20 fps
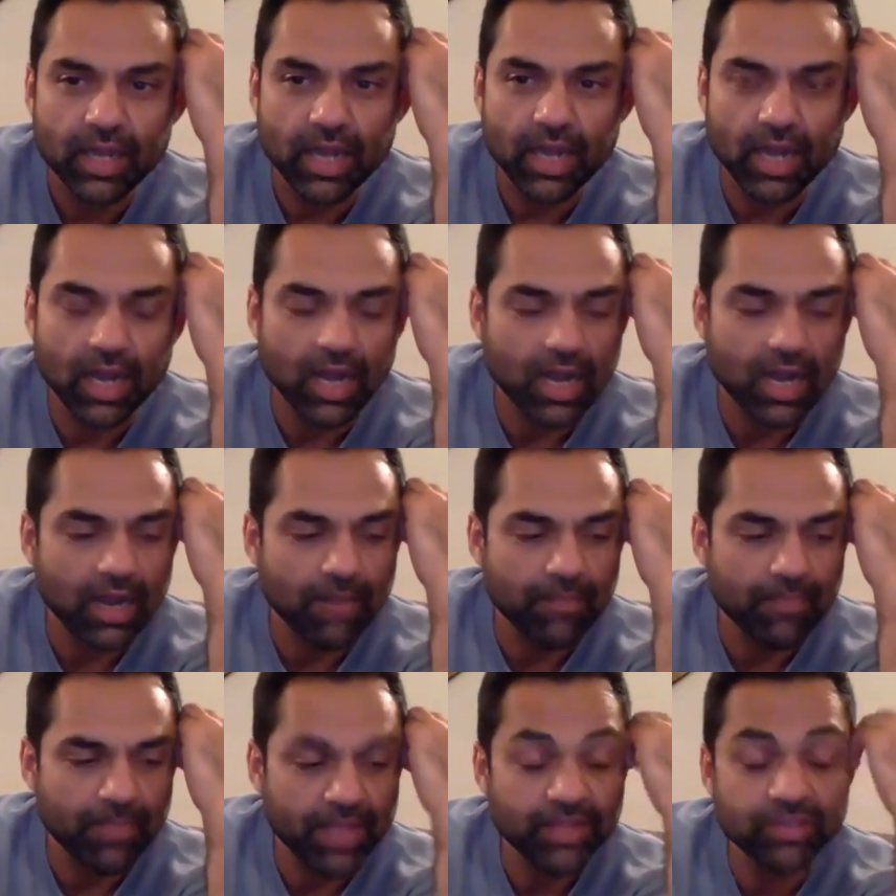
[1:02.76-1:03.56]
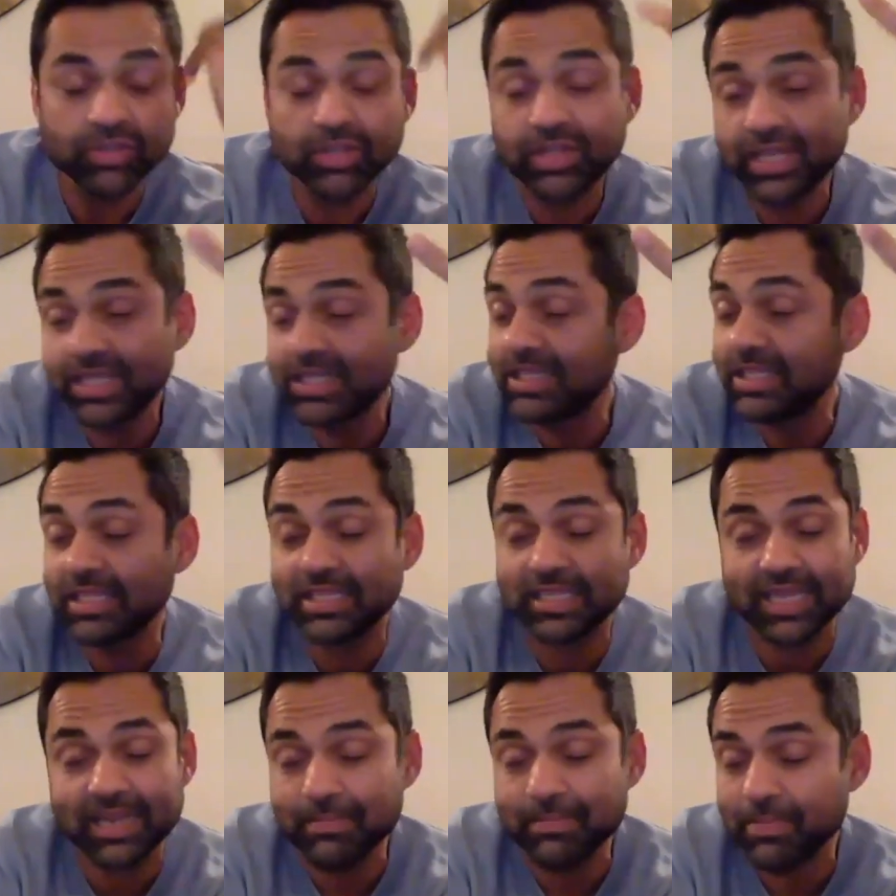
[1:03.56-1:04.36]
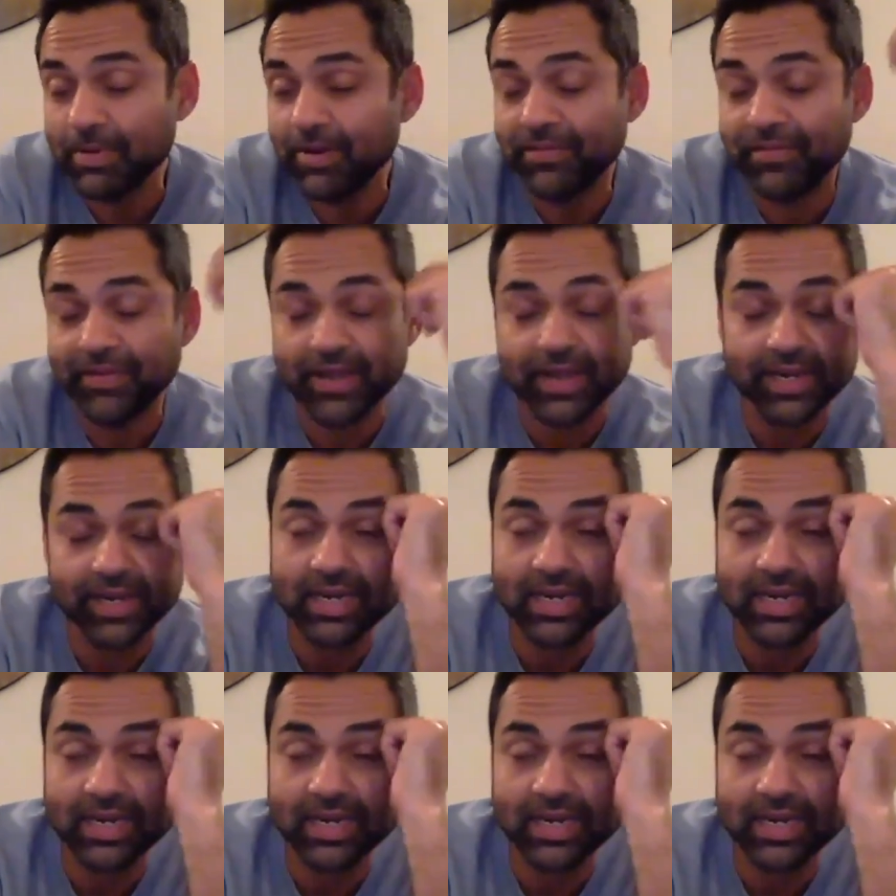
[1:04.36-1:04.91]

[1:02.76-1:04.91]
And so this just seemed perfect.